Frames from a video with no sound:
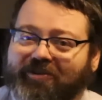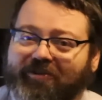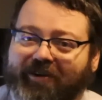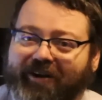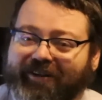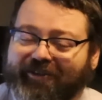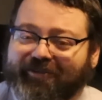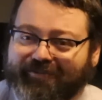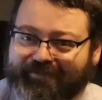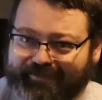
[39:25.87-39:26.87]
put
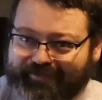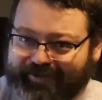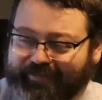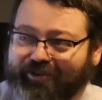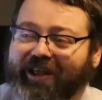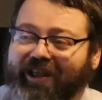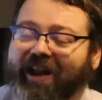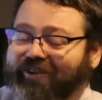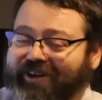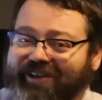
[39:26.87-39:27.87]
a lot of
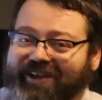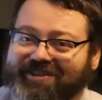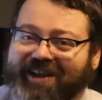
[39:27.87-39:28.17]
effort into things